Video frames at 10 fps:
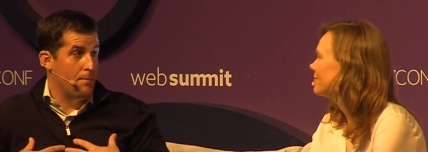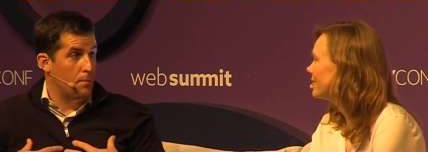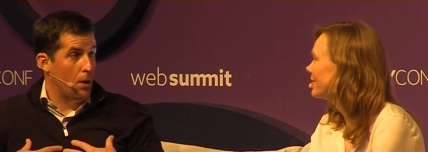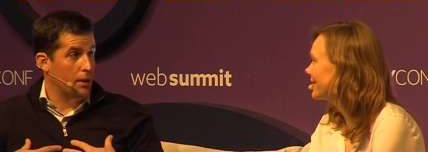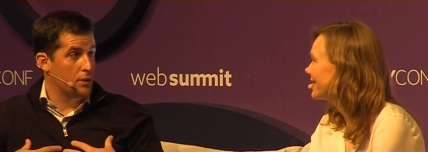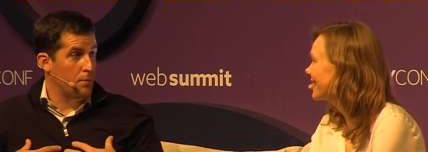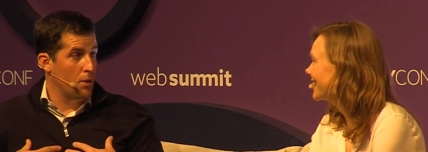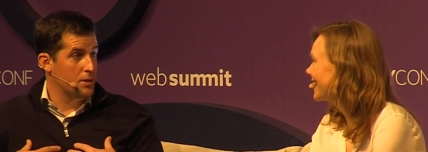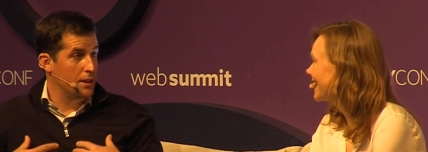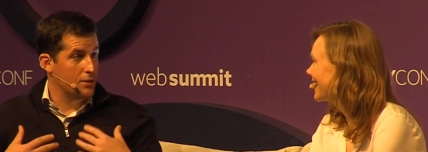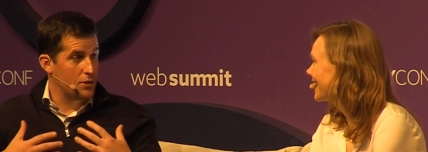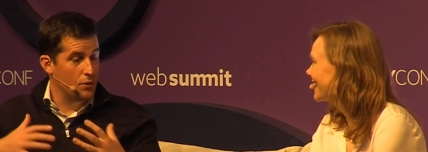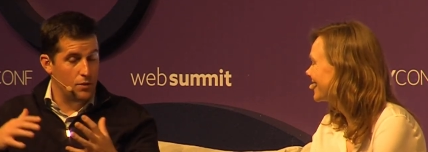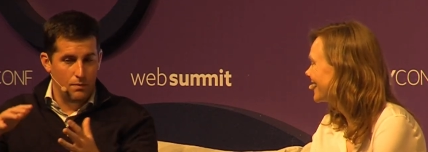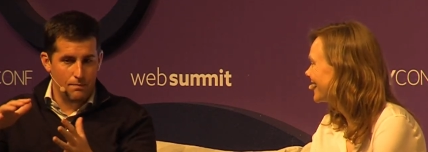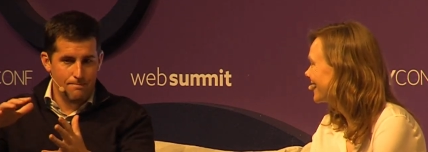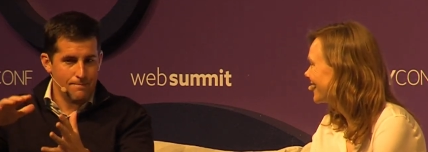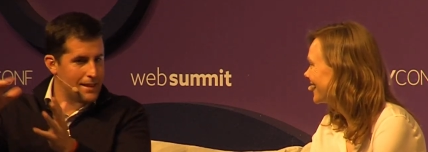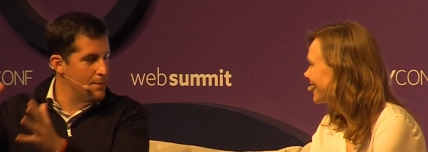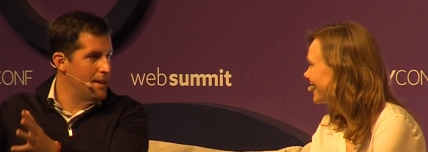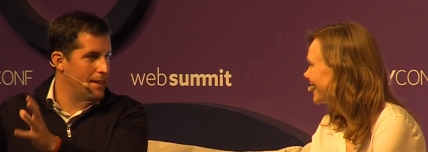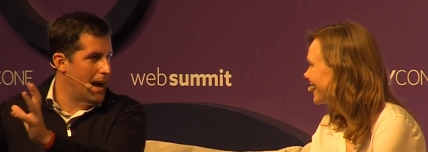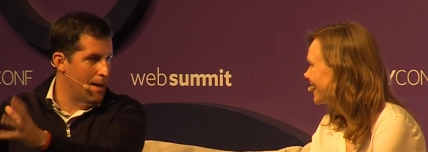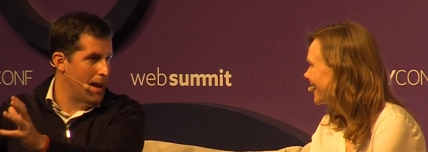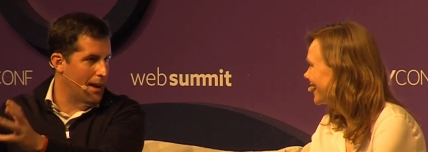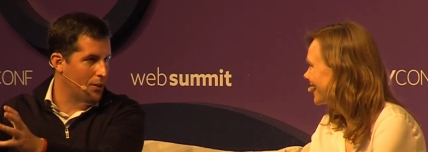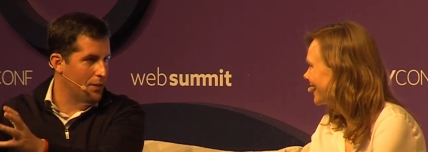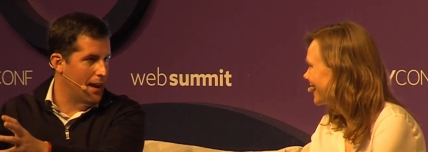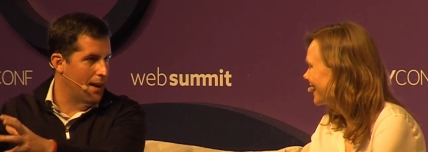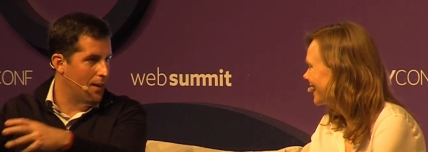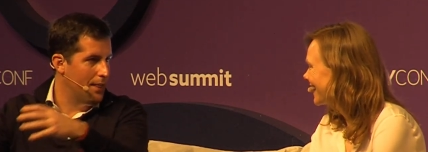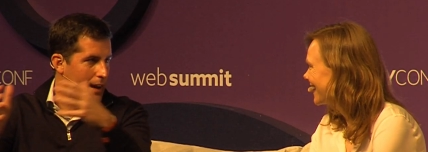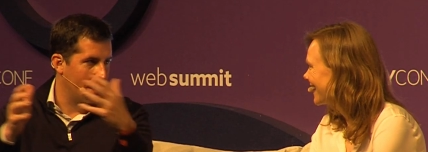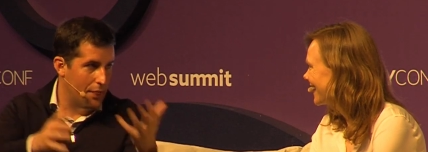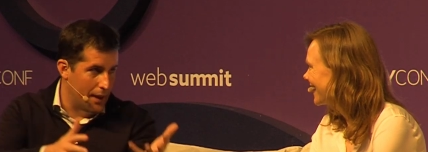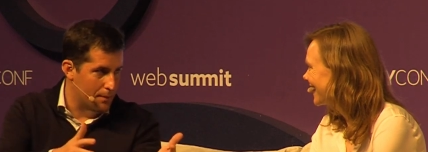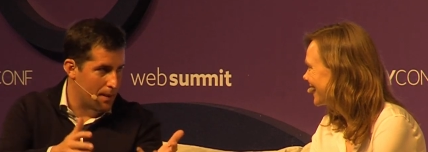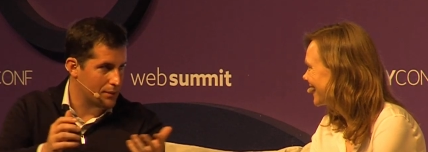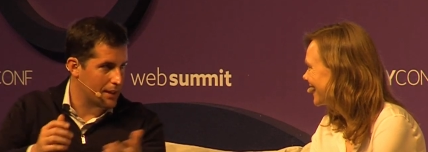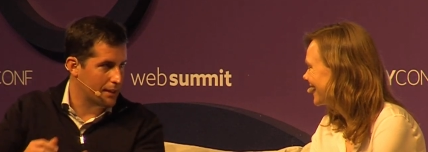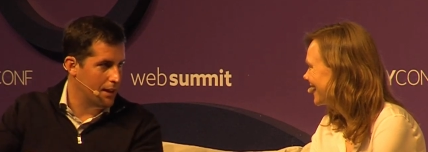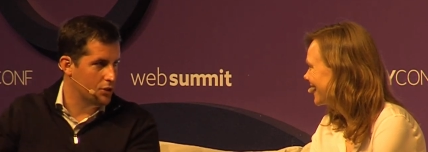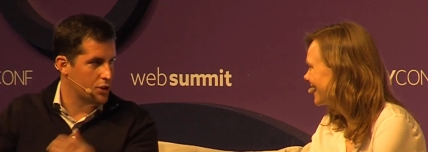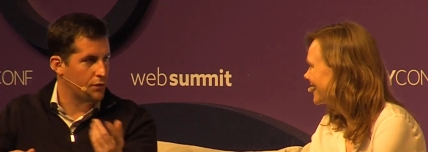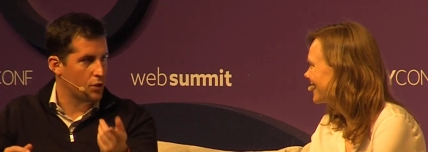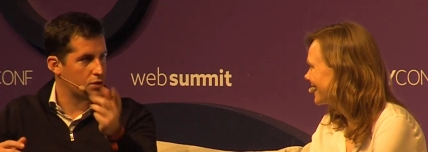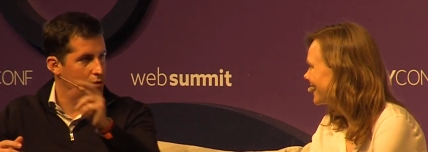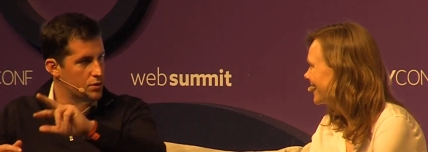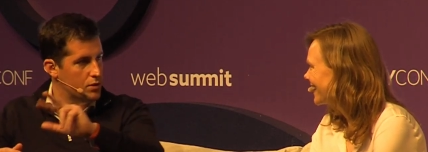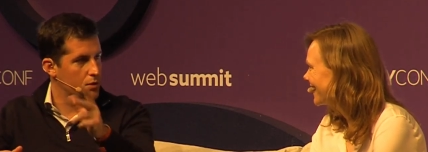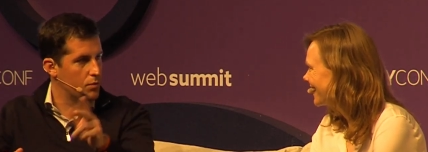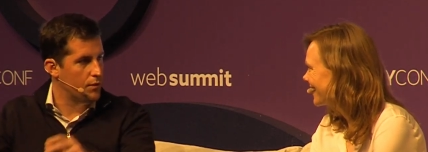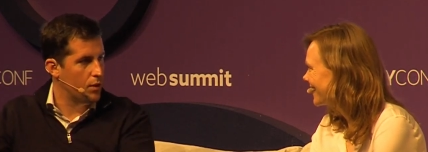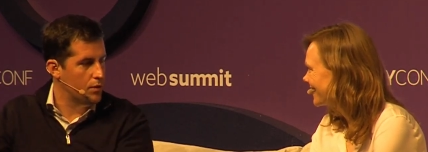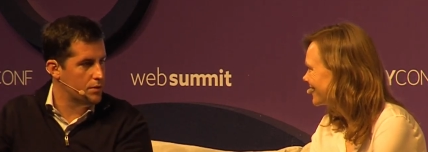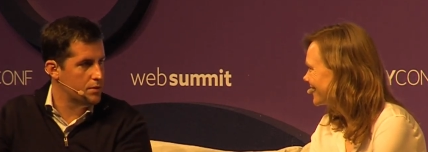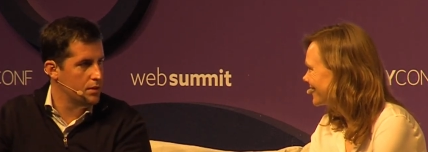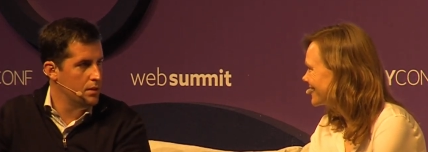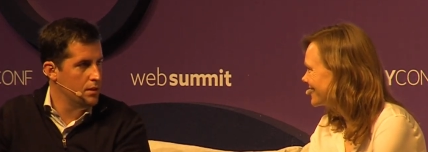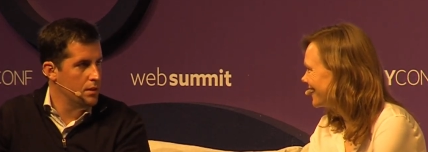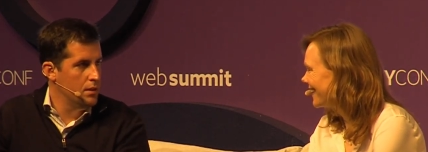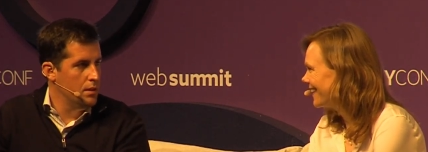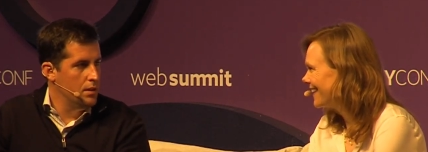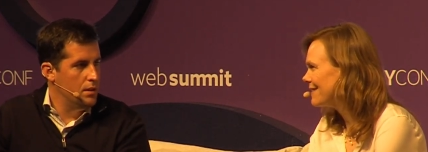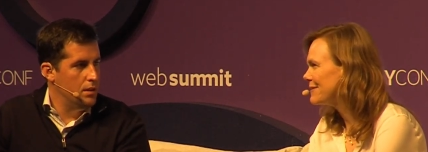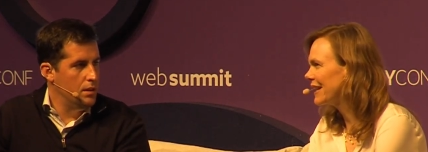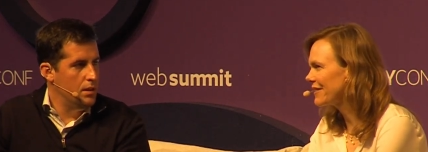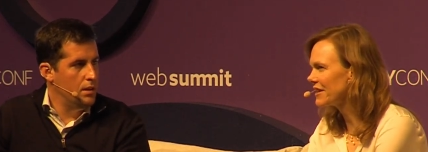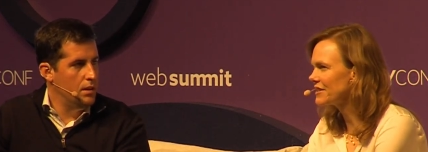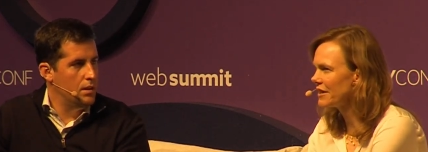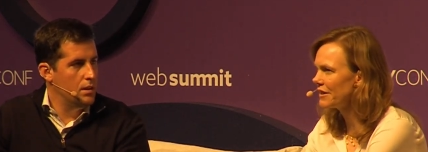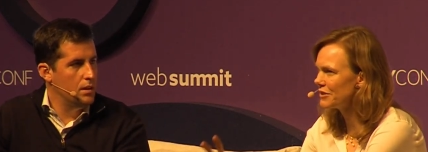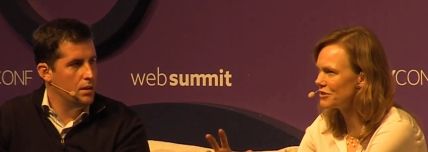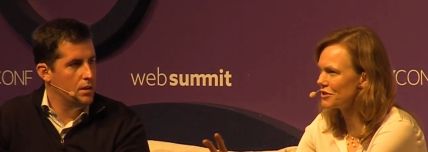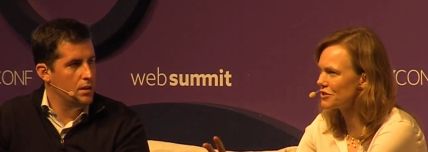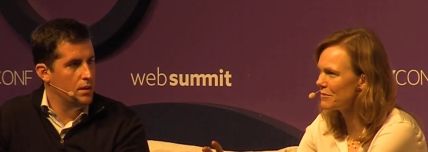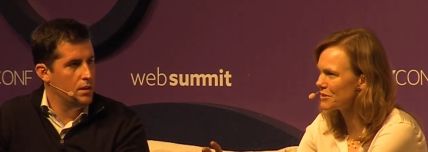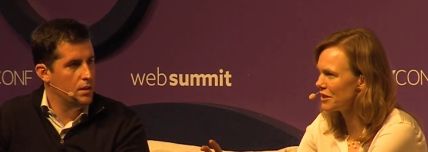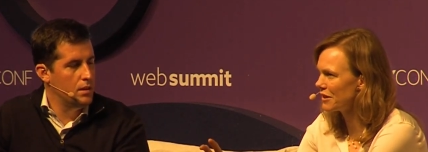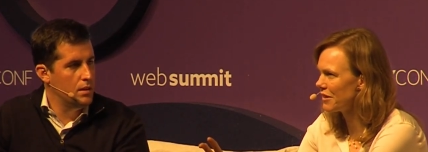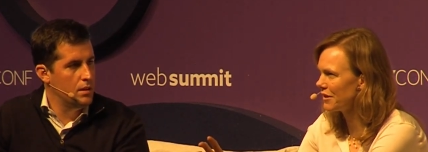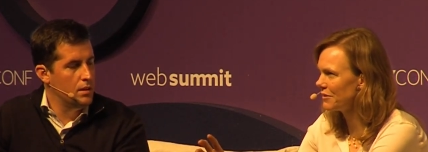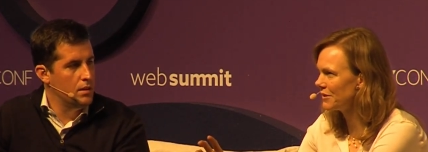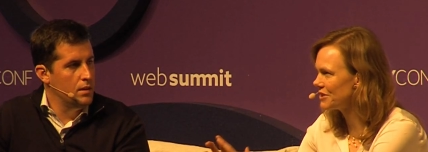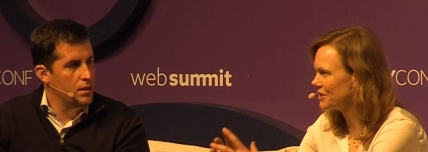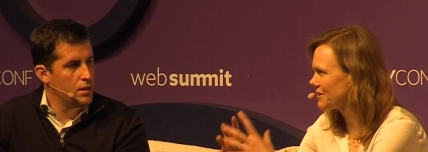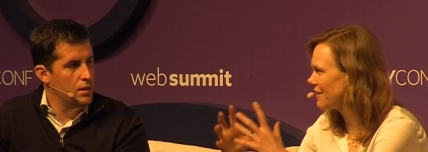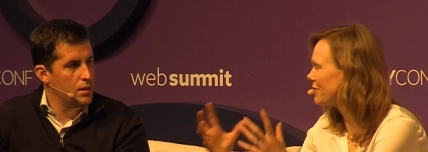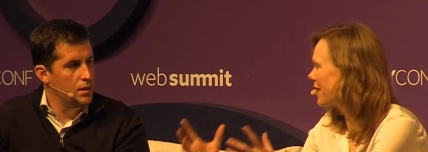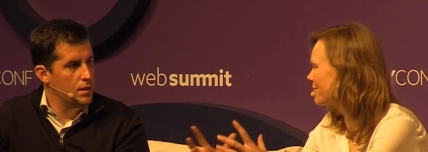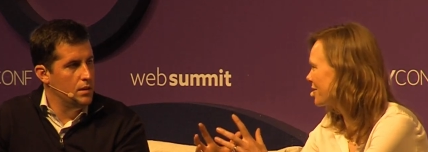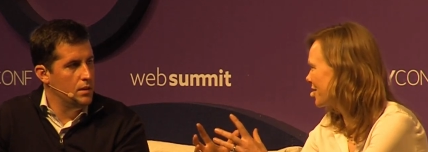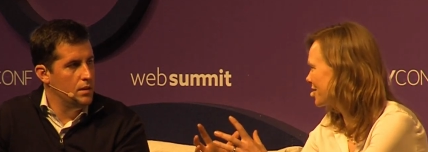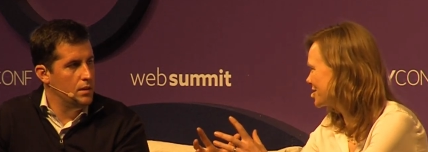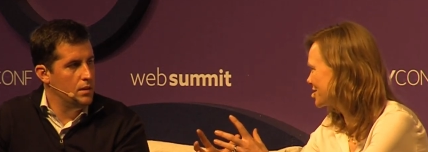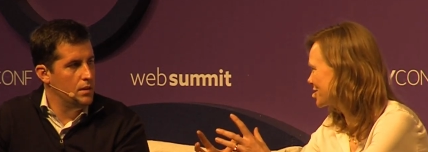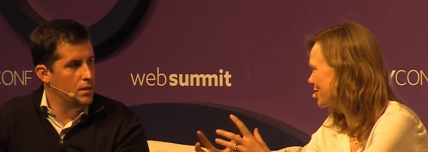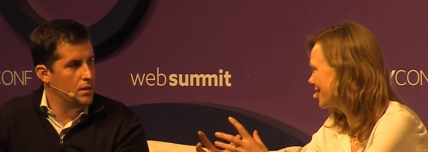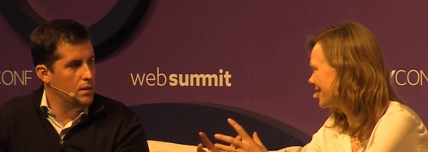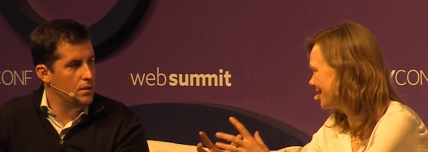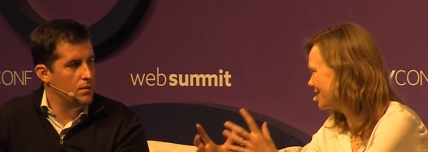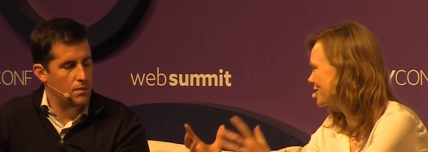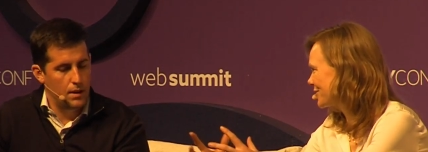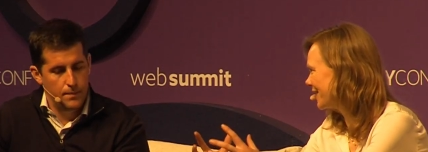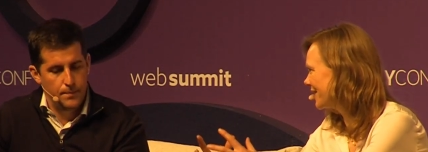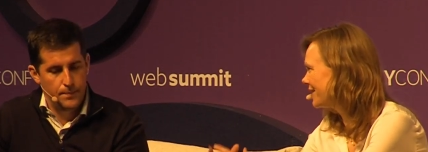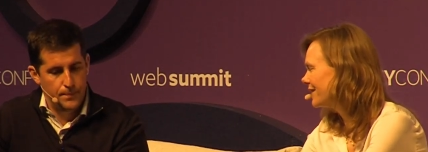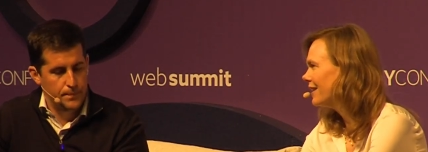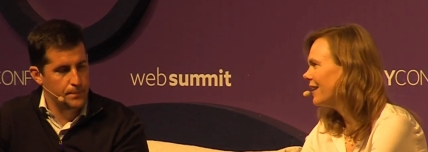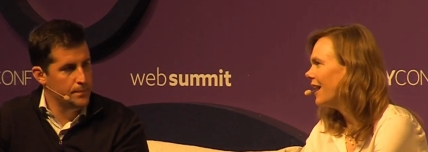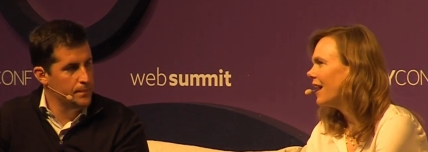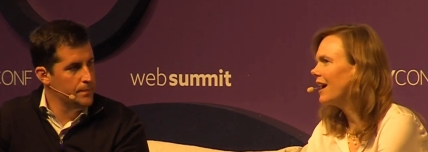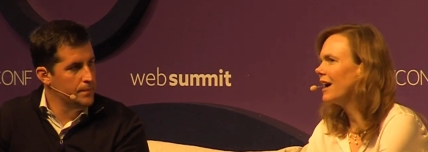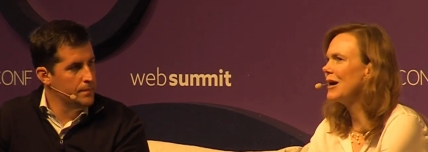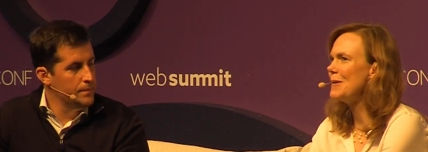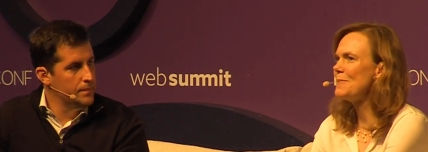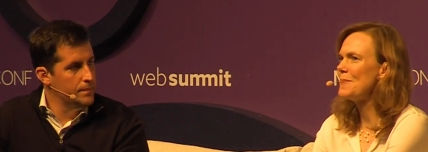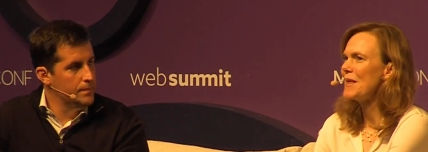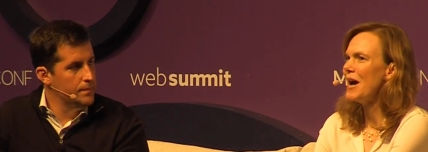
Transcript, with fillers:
Speaker 1: I'm a markets person, so to me, I'm anchored there, and then I think about technology versus the reverse.
Speaker 2: Yeah, I mean, I think to, to some extent, I think, oh, geez, every, everything is integrated. Integrated. Right. Um,